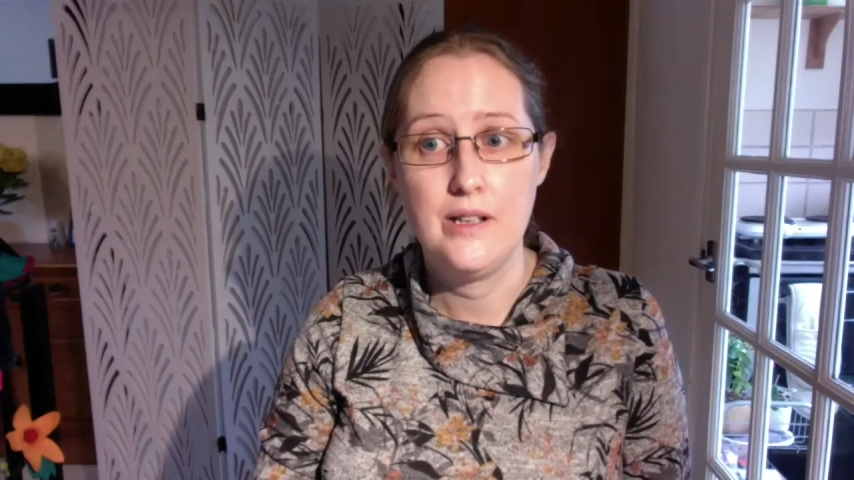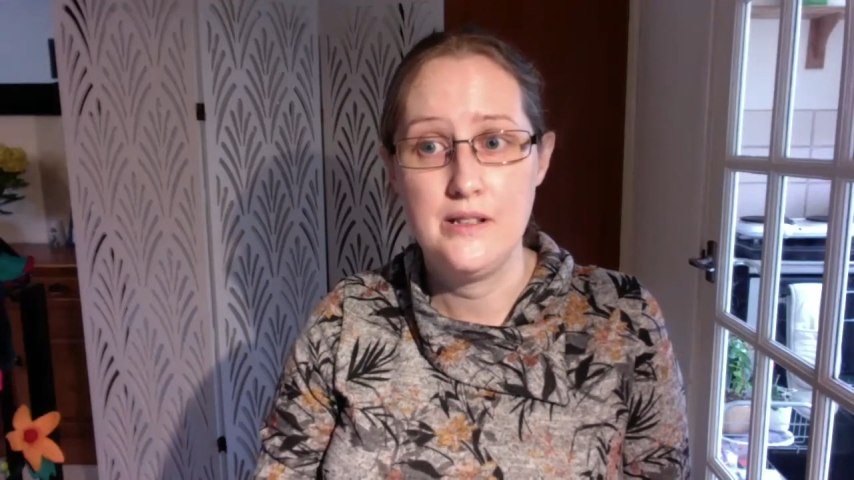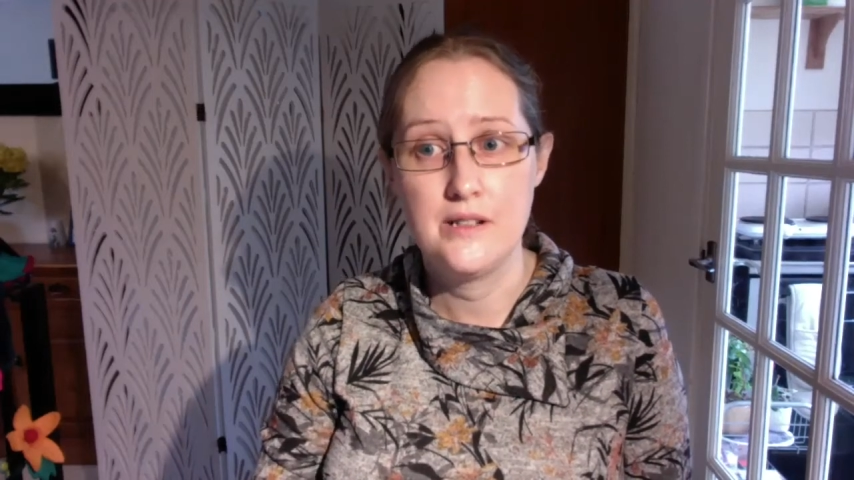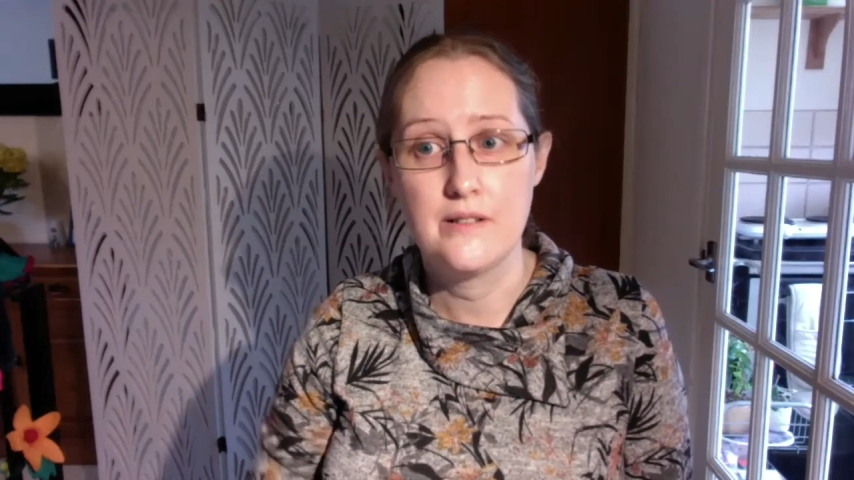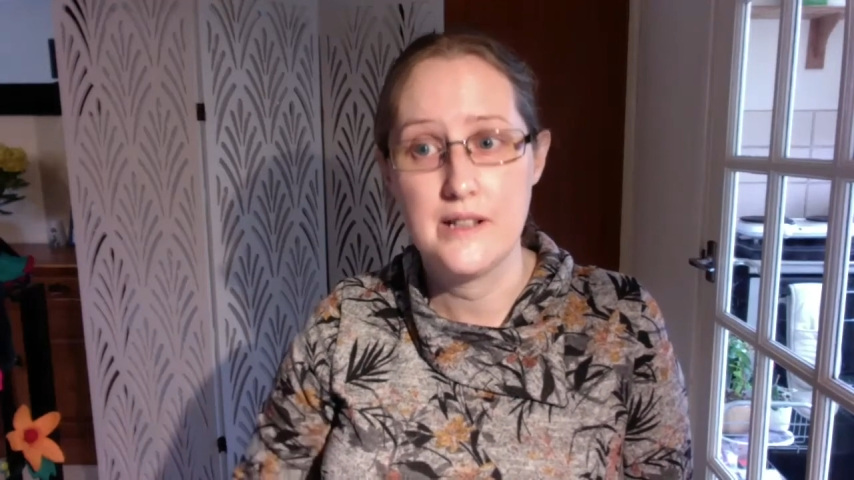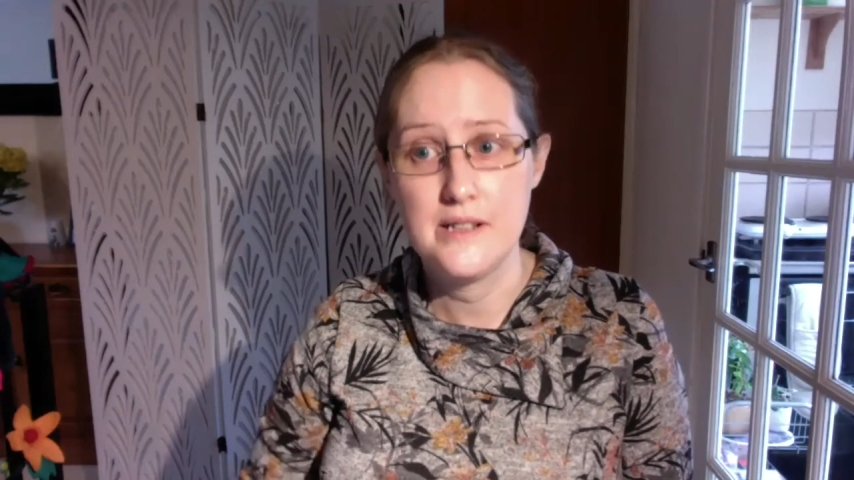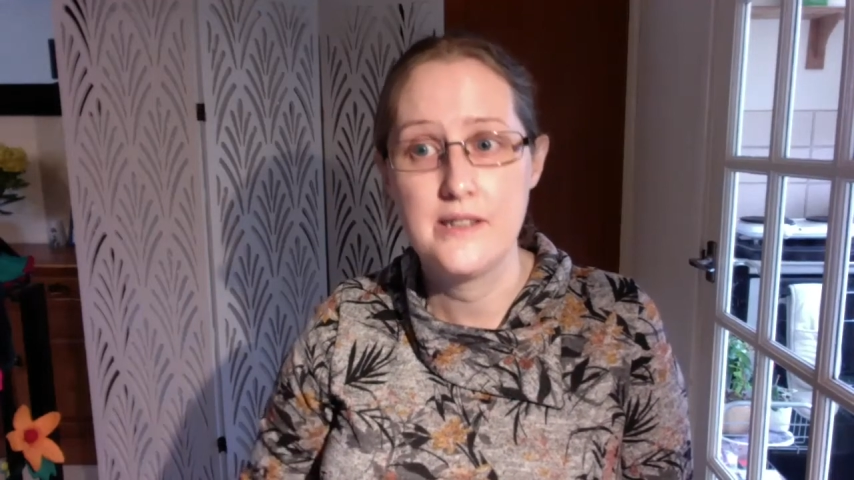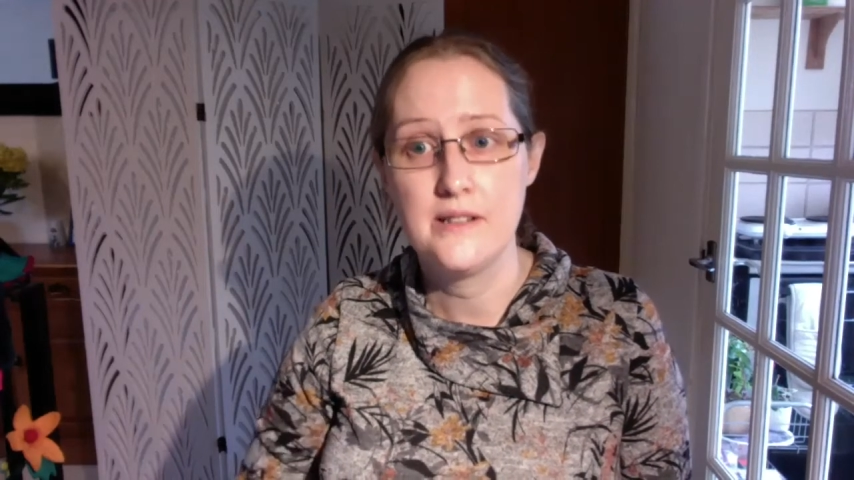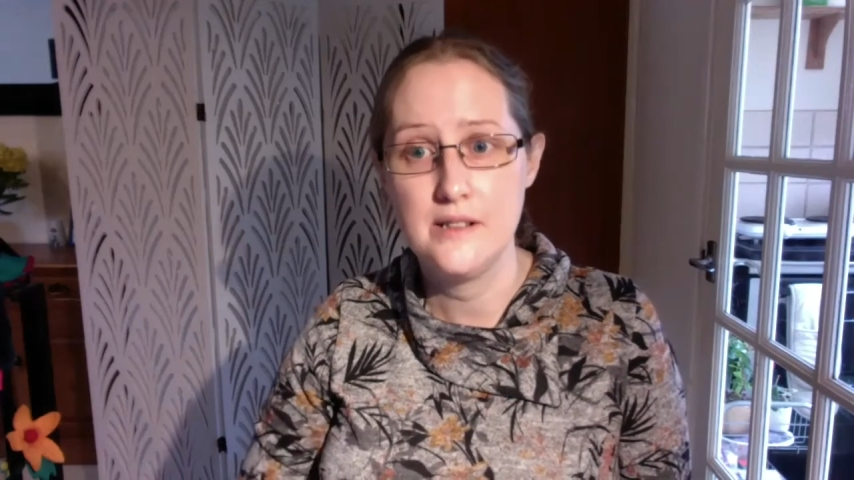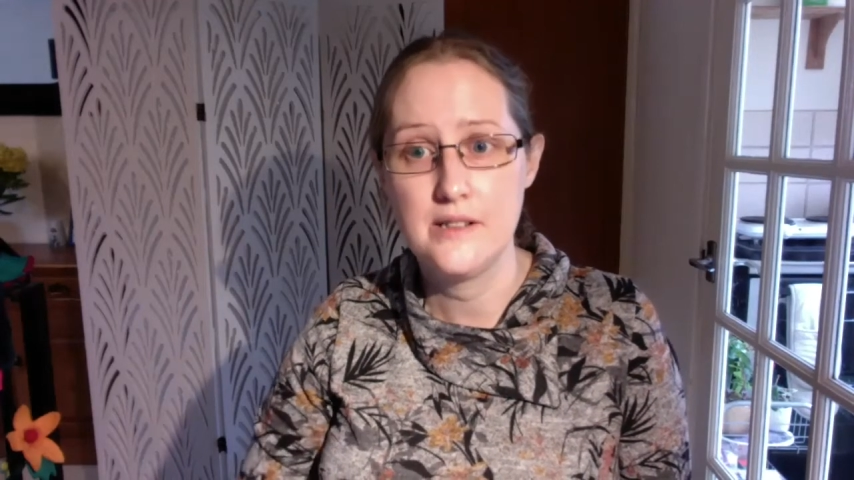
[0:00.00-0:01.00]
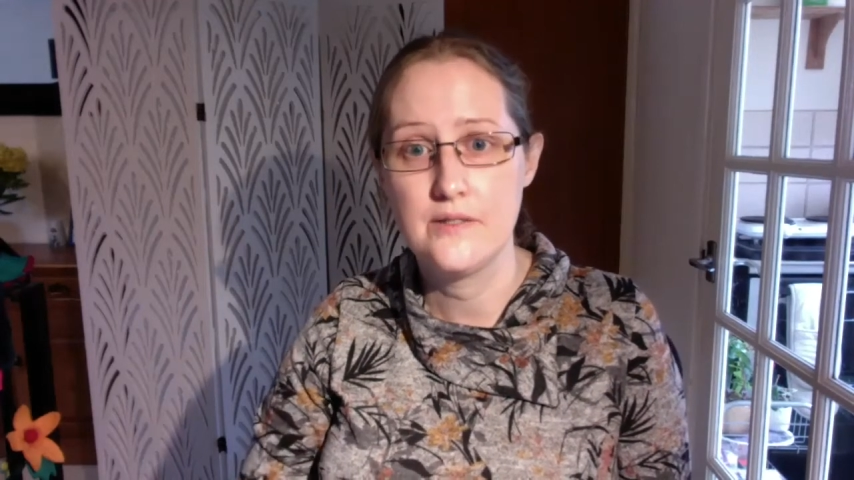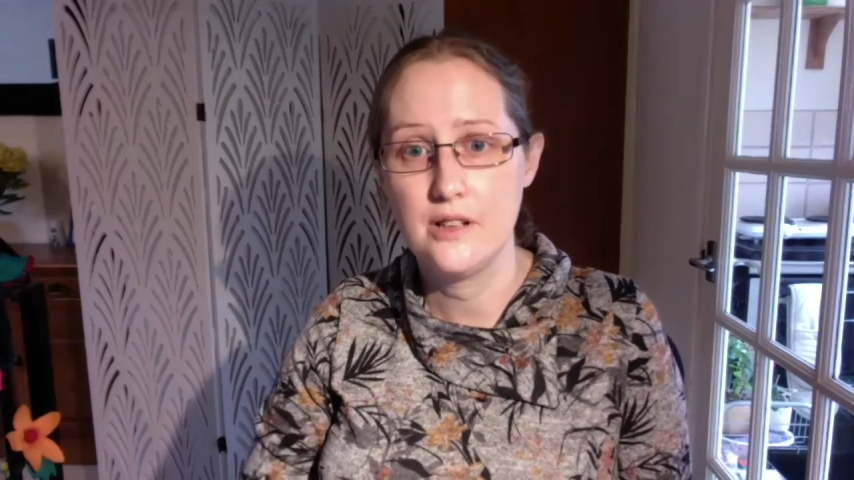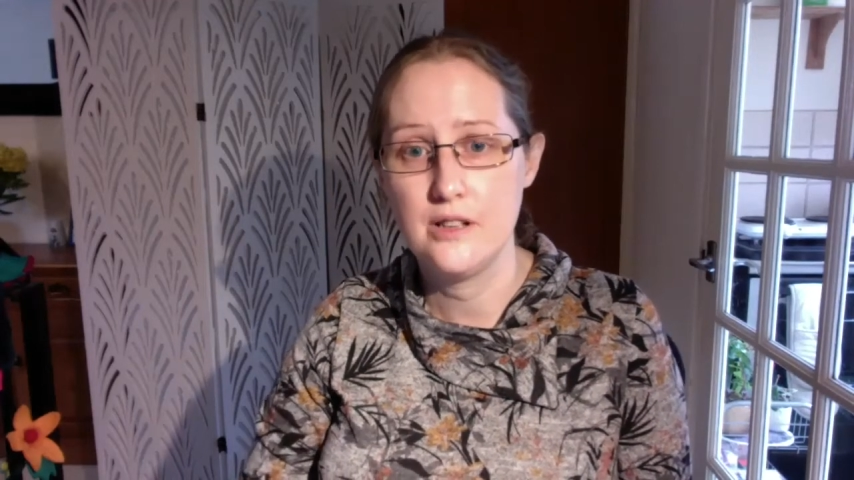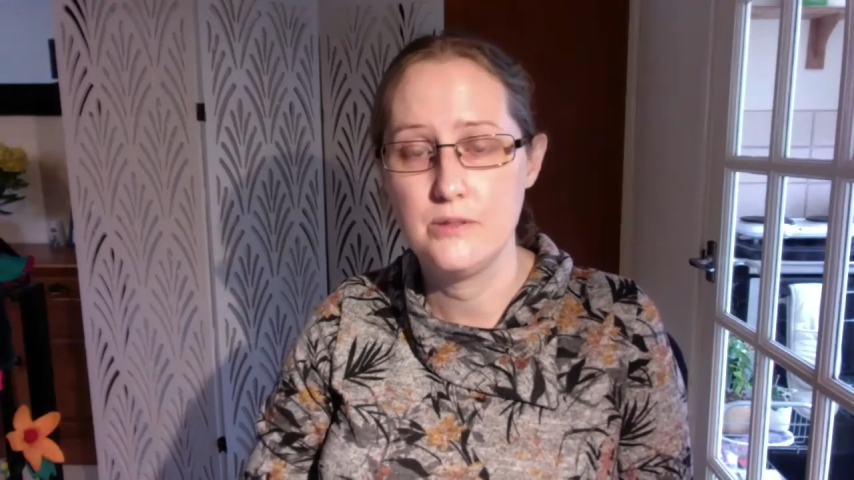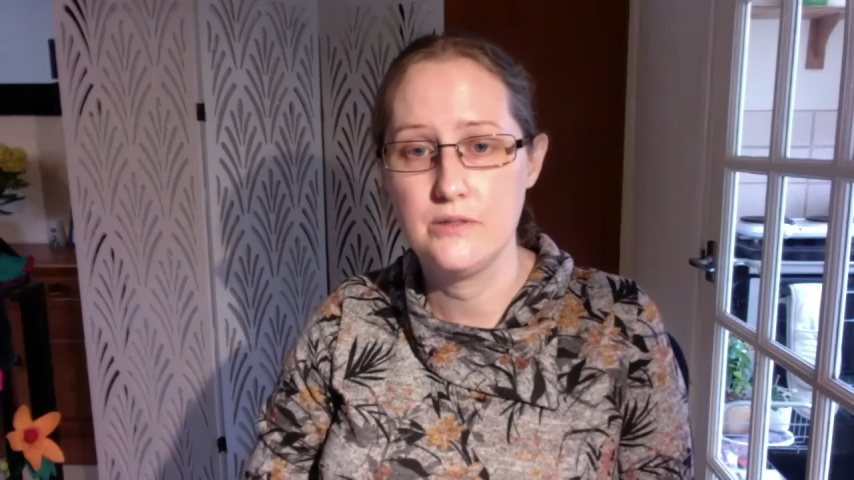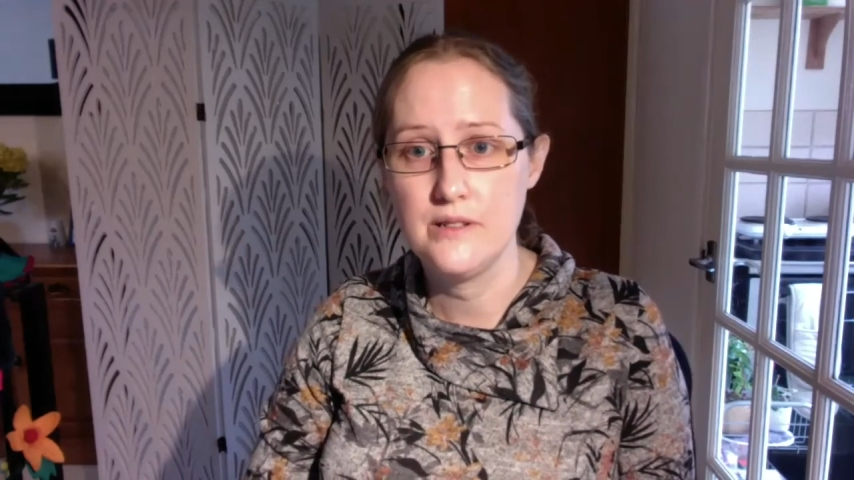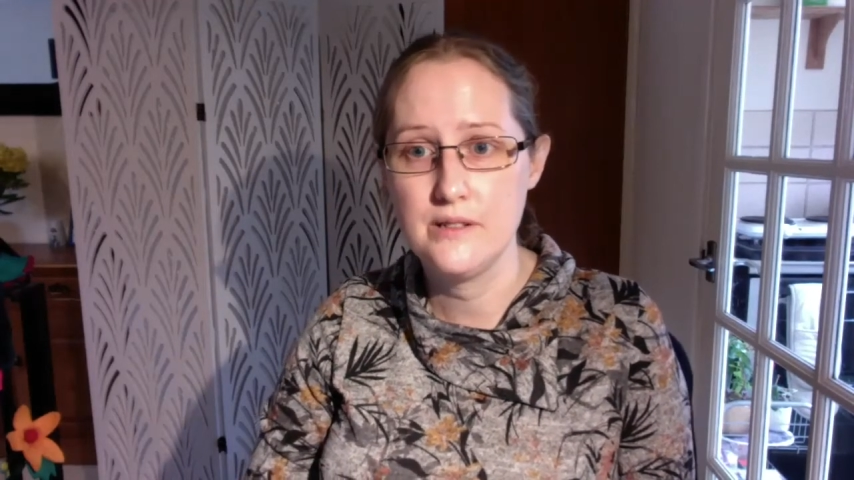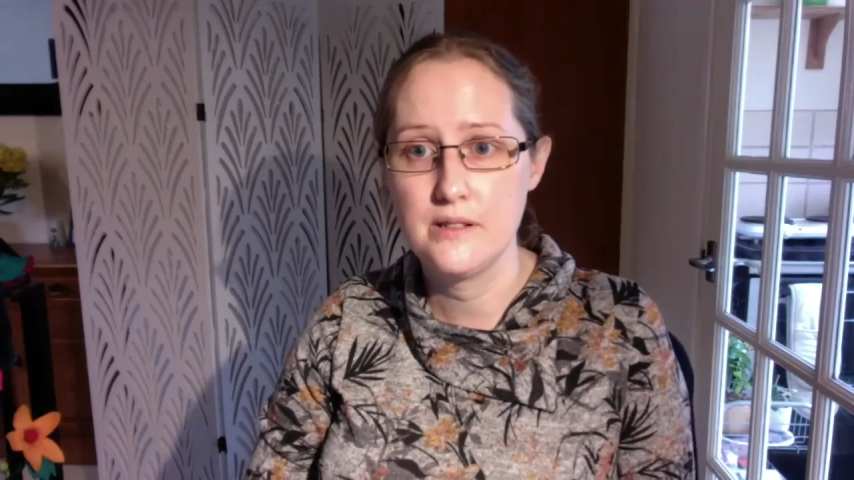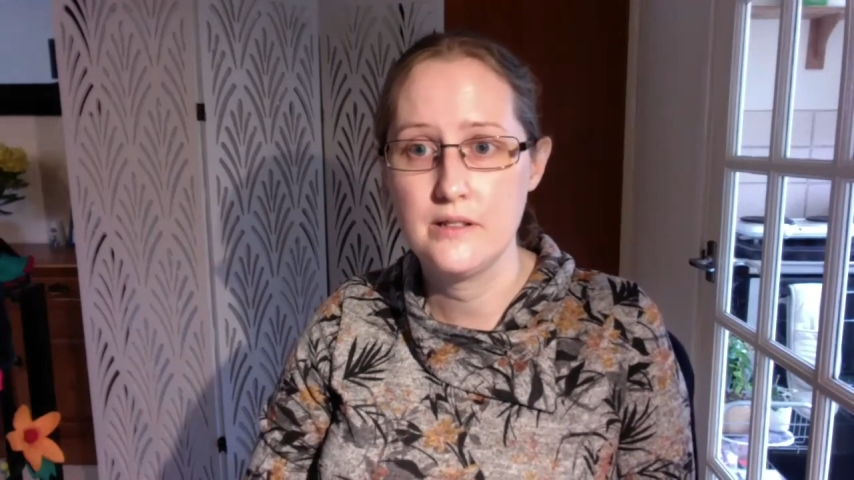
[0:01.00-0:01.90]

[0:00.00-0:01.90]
integrated science of global risk